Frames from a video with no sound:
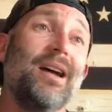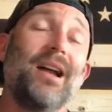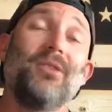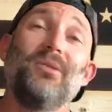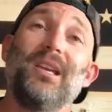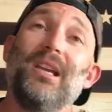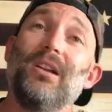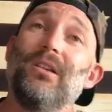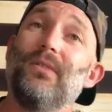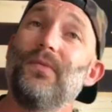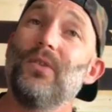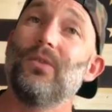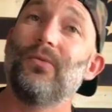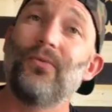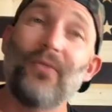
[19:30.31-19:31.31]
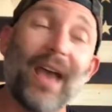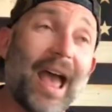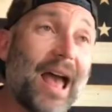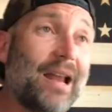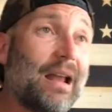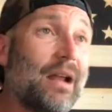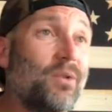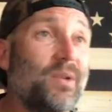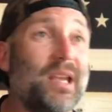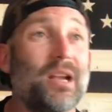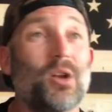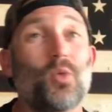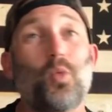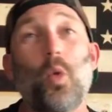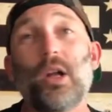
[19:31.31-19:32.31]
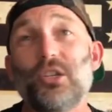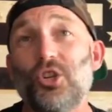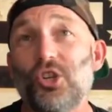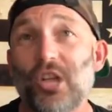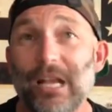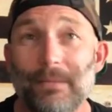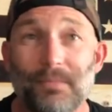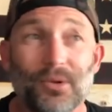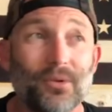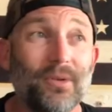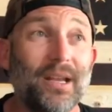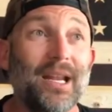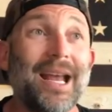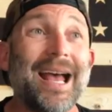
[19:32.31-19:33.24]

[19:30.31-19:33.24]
I don't care if you're fat. I don't care what shape you're in.